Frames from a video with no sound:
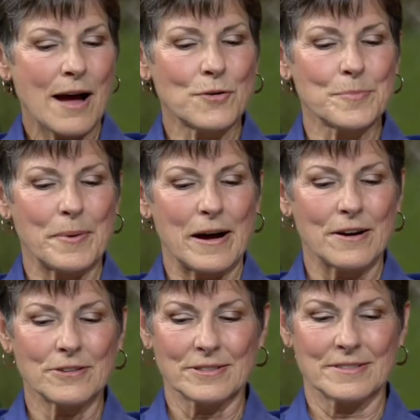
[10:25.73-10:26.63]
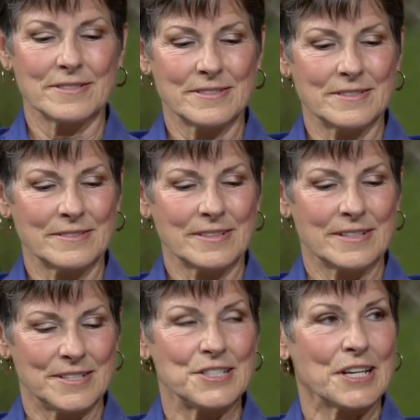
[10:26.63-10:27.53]
how about
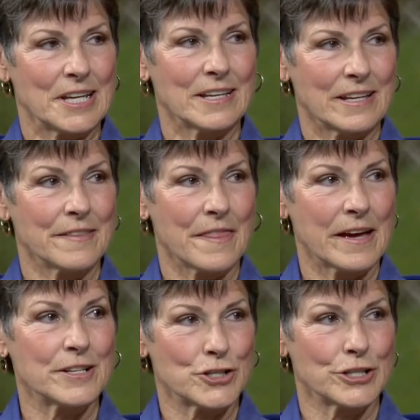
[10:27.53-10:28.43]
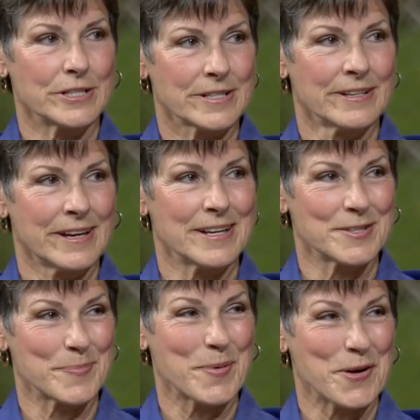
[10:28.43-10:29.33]
digging in that dirt as
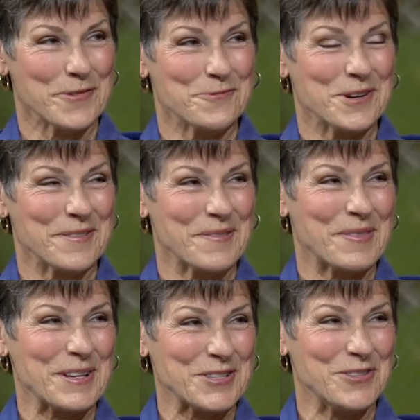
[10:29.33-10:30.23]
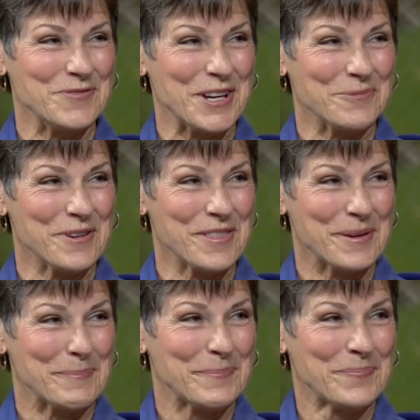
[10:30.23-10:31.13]
a part of one of the things you've done with
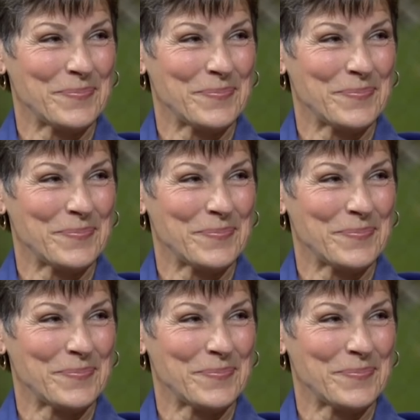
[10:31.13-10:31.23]
them?